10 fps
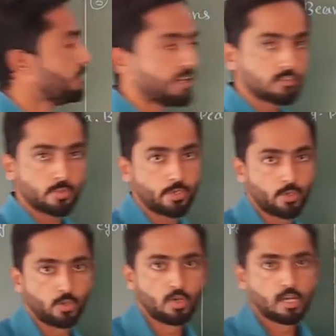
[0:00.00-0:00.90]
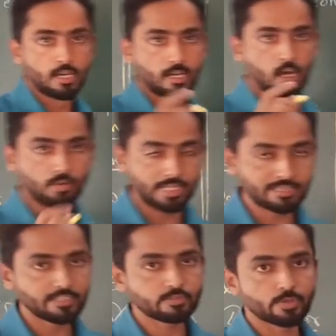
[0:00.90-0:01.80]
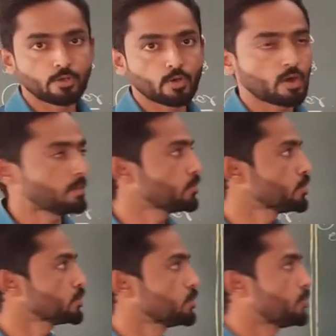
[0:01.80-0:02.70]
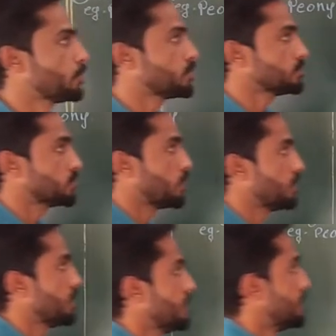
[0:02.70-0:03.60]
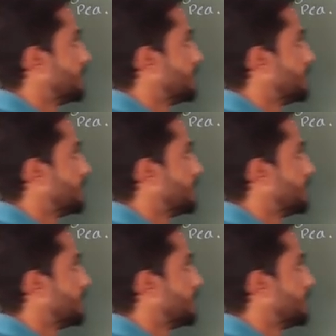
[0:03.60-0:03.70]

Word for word: previous video. Now, in this video, I am going to focus on